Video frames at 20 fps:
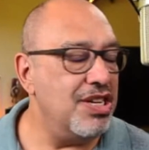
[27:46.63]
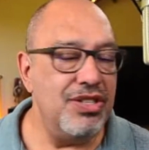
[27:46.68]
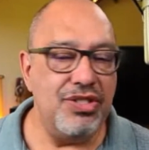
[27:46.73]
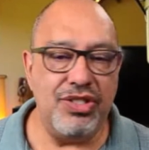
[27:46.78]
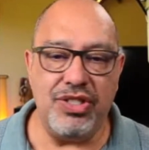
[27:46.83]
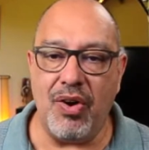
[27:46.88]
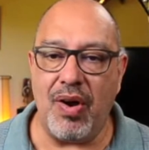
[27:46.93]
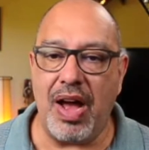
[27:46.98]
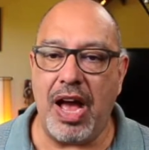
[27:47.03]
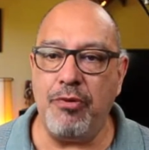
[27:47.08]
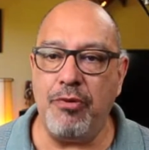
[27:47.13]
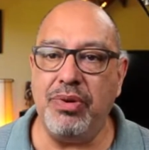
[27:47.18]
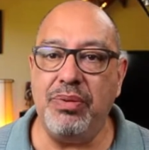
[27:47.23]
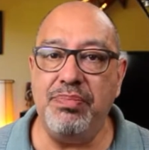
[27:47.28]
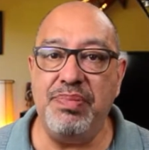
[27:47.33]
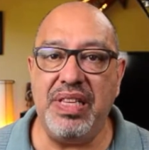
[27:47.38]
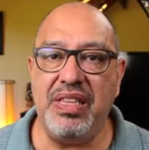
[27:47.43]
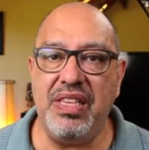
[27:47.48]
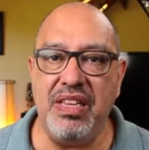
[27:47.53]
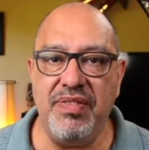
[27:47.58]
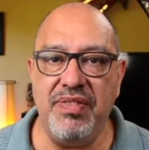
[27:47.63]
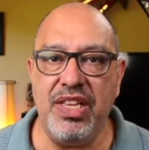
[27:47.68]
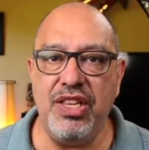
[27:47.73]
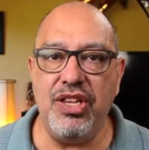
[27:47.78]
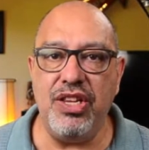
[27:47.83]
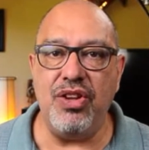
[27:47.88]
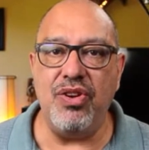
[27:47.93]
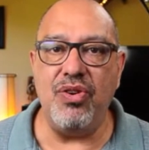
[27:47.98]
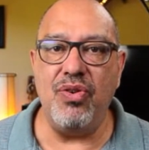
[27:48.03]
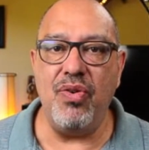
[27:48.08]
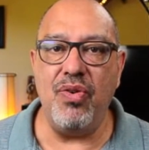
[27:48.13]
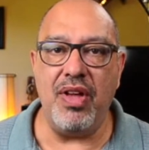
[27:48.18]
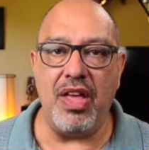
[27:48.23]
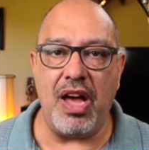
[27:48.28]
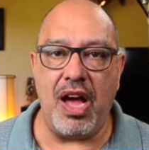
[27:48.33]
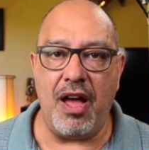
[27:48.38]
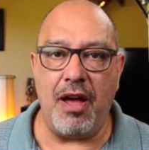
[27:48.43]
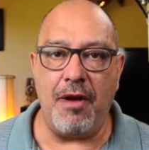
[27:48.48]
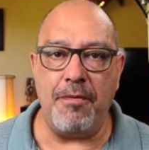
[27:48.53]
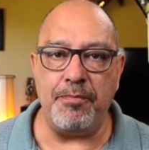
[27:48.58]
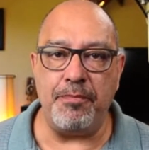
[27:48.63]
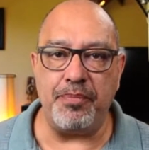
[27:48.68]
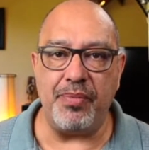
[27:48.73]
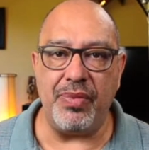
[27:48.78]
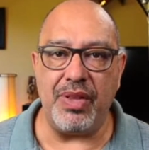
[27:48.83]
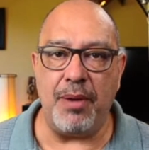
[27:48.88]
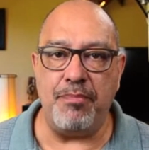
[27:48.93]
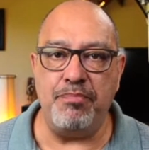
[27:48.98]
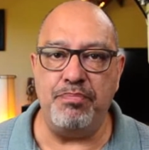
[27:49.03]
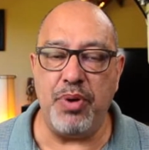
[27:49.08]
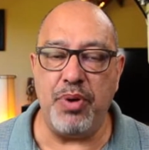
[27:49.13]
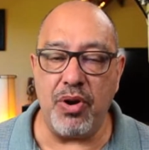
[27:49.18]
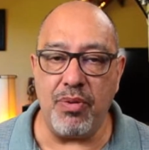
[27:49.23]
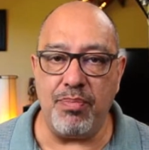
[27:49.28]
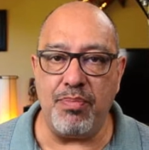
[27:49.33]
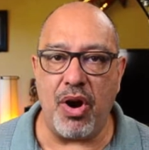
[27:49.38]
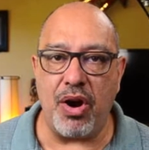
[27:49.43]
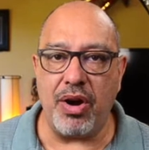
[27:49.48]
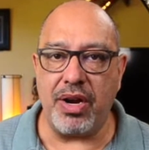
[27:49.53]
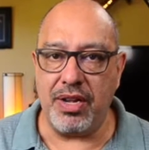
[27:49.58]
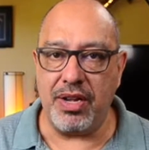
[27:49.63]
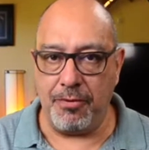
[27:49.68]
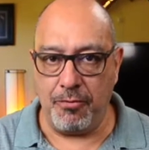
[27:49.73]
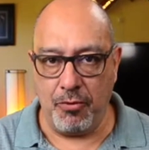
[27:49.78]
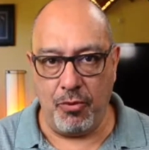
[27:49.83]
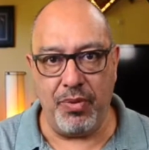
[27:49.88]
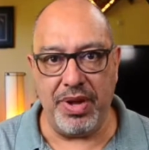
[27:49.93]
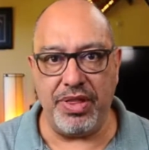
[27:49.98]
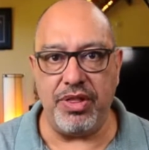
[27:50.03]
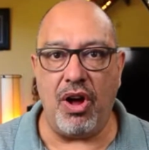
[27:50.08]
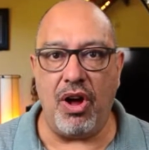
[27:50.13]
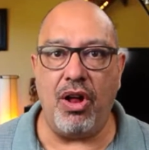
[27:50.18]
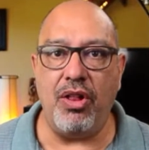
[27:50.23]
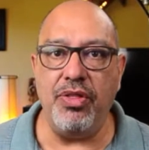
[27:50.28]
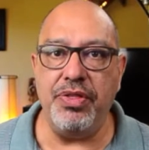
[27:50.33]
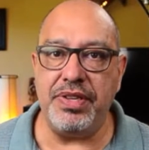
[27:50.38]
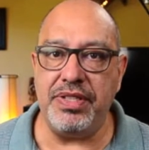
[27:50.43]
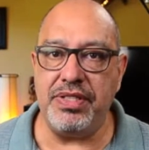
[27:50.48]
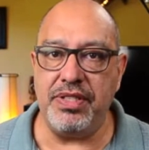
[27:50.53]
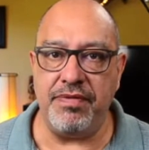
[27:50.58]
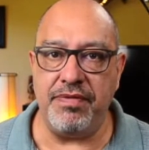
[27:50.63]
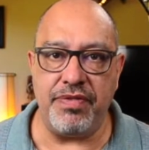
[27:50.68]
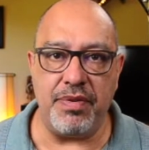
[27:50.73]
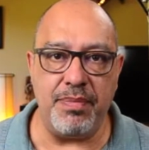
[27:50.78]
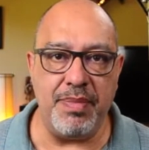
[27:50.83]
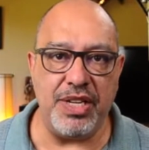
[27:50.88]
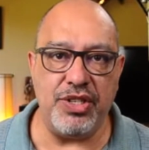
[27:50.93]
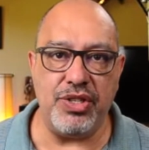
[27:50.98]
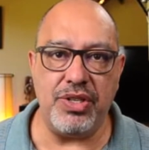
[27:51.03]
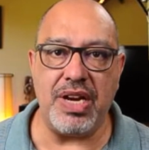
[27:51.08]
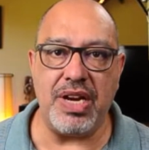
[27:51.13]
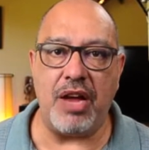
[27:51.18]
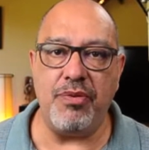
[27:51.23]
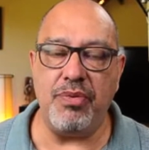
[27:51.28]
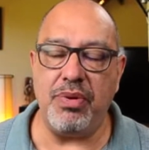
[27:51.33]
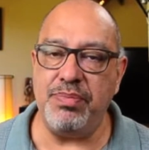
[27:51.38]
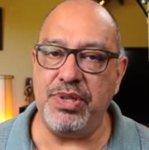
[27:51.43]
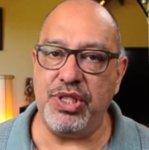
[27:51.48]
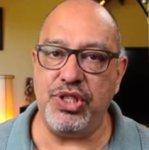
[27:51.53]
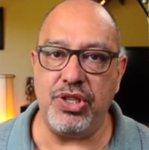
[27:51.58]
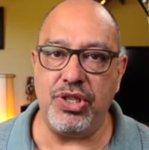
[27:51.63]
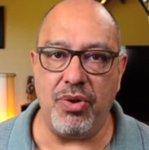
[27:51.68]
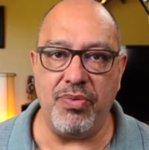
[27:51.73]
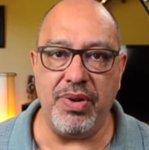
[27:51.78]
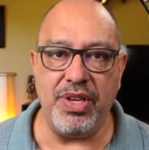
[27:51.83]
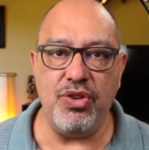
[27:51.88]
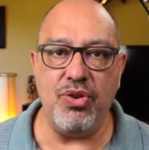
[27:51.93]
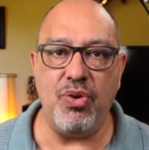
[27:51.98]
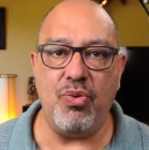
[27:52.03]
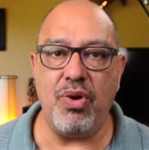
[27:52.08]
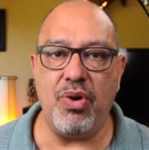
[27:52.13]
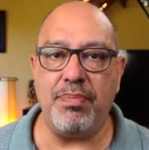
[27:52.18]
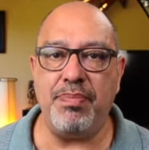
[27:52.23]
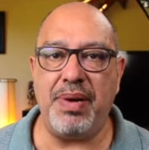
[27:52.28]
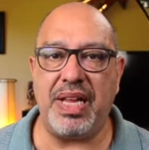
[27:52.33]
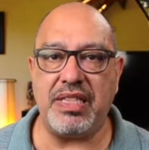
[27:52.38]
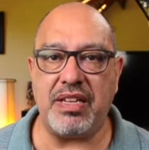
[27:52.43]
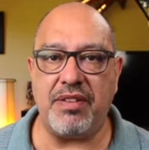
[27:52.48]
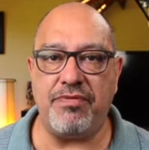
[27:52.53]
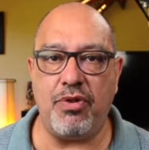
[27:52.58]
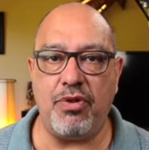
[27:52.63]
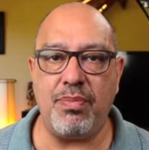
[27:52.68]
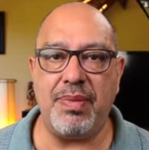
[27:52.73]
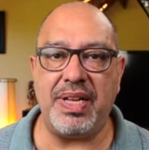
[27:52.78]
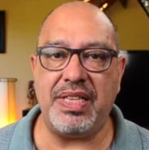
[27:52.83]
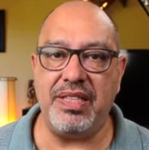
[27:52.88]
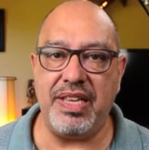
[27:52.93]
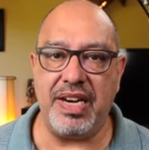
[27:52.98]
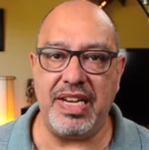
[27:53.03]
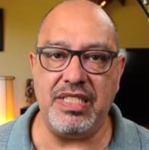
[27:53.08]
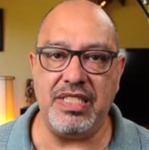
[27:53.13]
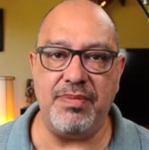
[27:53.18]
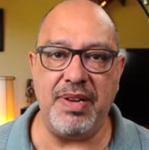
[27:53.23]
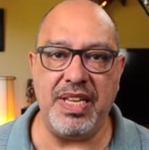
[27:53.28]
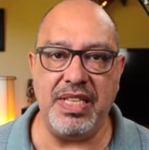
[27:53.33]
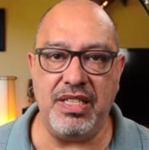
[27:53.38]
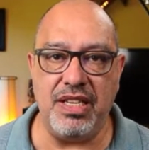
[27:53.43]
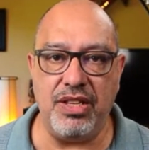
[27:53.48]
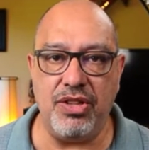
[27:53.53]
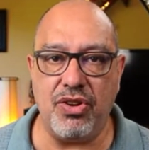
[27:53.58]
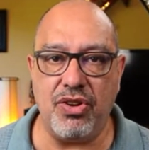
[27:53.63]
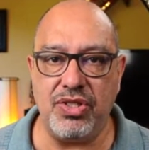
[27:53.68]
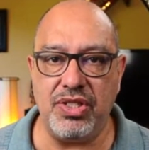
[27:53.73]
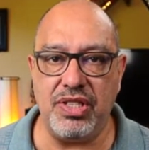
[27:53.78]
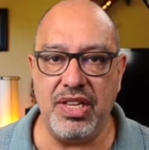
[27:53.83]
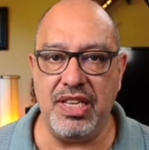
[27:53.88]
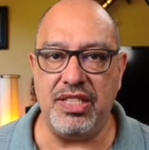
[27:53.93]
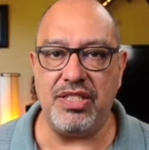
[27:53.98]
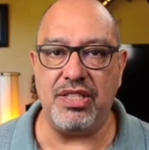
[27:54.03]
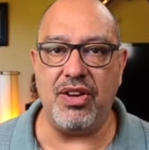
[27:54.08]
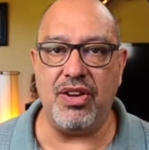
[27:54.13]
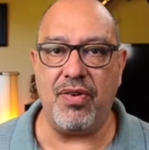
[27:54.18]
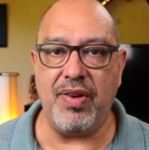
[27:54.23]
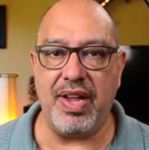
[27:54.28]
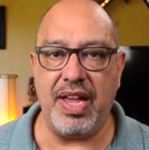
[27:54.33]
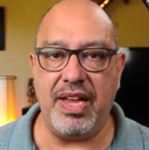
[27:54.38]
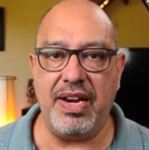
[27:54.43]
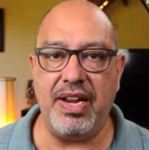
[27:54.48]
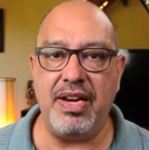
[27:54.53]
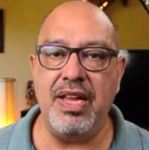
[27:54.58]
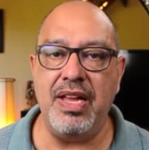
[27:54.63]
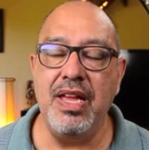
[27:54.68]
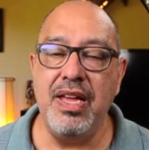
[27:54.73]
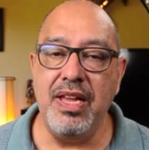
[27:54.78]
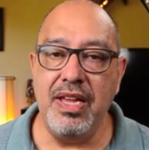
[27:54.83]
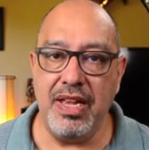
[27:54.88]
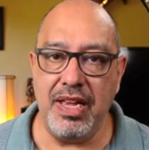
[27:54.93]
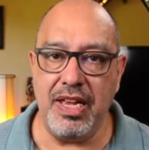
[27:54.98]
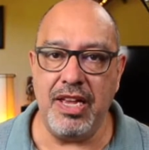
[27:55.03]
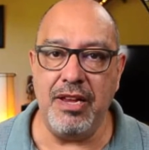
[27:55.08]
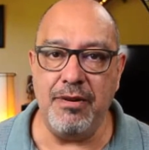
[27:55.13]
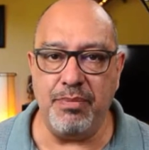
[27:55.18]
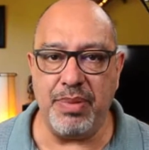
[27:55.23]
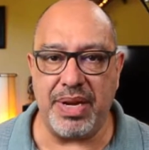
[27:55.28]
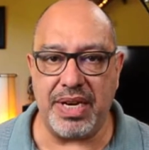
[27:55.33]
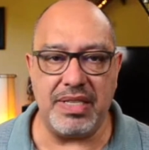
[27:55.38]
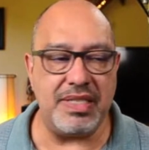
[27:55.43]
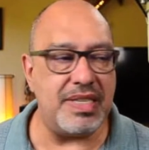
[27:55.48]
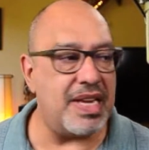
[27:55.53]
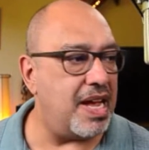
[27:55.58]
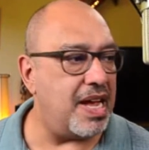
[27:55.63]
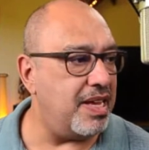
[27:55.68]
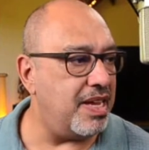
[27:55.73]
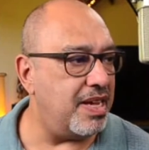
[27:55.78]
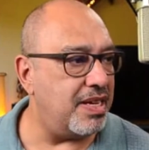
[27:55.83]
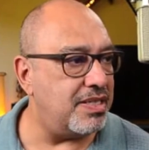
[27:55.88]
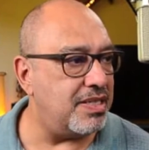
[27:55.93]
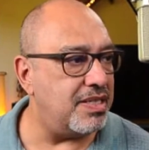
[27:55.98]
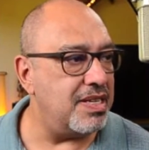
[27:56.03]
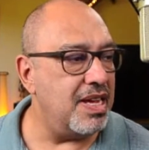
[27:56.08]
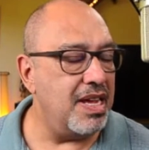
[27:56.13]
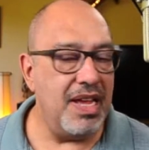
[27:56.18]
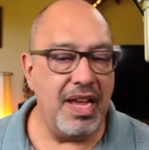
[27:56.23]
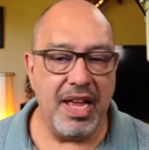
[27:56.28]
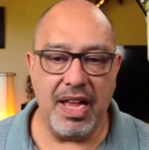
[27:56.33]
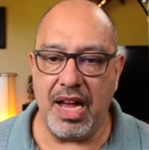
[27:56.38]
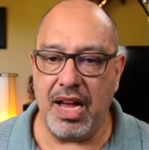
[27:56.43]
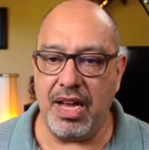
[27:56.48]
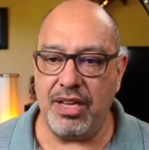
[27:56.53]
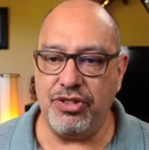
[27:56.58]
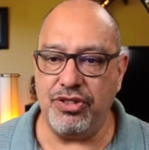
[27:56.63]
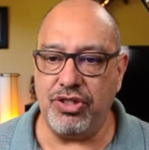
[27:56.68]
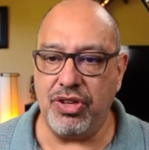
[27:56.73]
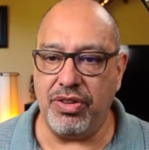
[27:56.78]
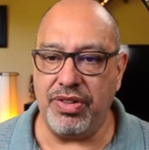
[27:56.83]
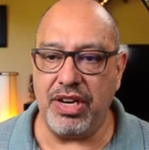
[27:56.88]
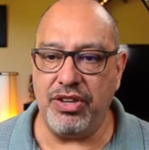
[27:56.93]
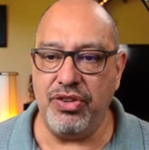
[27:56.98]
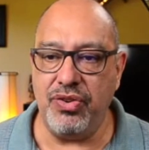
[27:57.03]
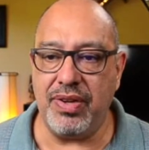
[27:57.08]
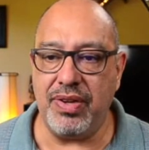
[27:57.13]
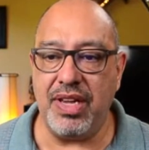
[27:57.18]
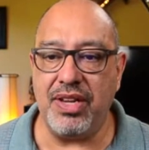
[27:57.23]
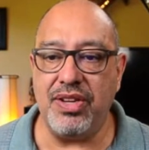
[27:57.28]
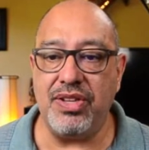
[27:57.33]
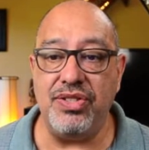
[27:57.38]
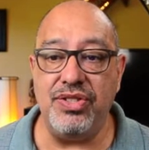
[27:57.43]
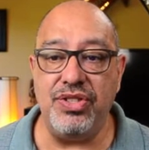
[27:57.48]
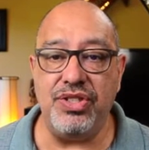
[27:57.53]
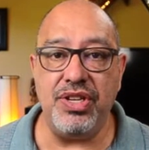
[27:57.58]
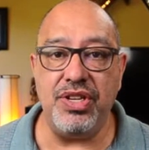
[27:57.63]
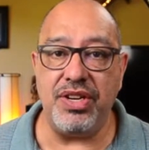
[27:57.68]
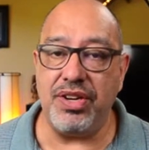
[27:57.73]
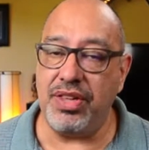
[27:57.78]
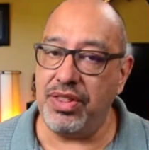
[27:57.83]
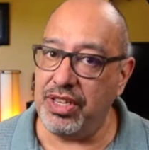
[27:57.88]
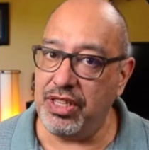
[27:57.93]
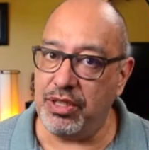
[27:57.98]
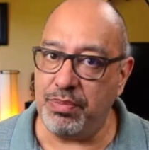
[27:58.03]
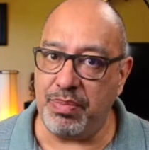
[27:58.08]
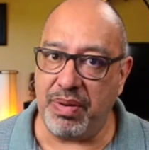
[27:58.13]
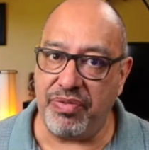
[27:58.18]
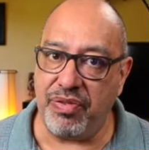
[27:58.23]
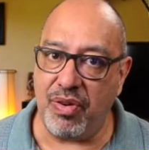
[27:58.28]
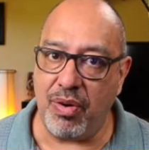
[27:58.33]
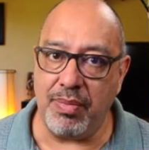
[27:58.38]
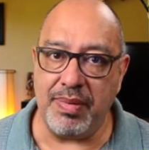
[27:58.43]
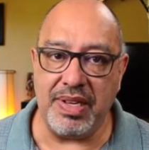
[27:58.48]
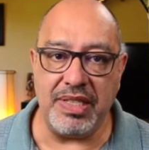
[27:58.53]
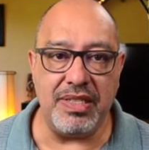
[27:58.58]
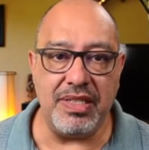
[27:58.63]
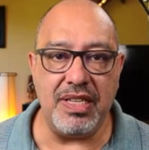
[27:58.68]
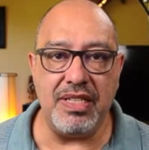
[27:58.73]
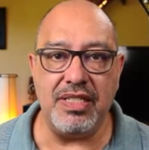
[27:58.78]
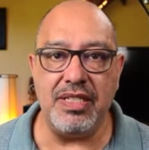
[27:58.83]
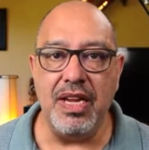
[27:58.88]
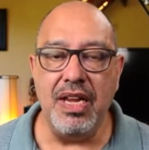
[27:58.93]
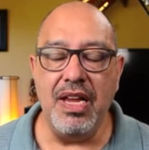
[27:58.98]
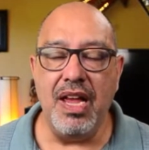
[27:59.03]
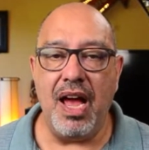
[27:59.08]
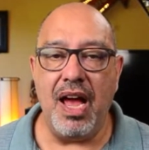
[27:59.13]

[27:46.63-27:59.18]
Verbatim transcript: So I will be leaving you a bookmark with all this information. I will be showing you where Plataforma 322 is located in Versalles, so that you can consider these performances.